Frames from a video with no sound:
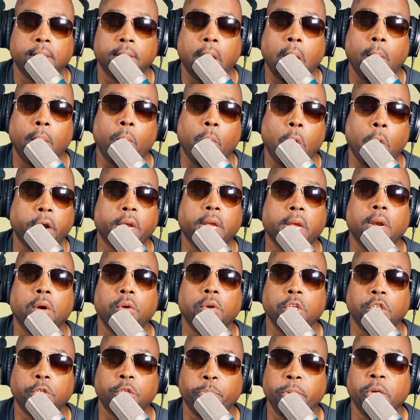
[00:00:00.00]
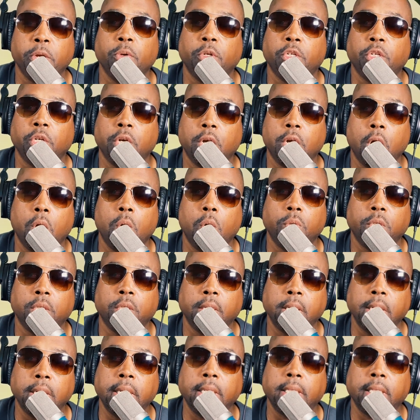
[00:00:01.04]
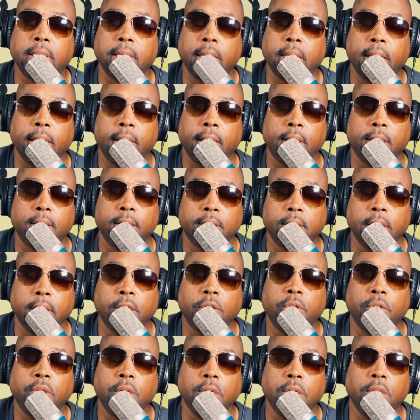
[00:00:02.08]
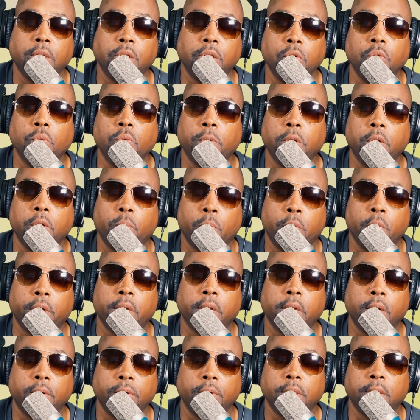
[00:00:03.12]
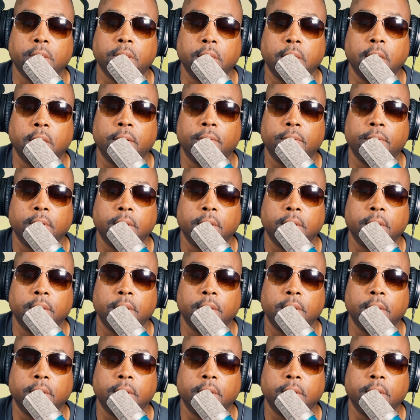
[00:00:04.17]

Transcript: And working on your spiritual goals is another thing that you need to do when you're working on yourself.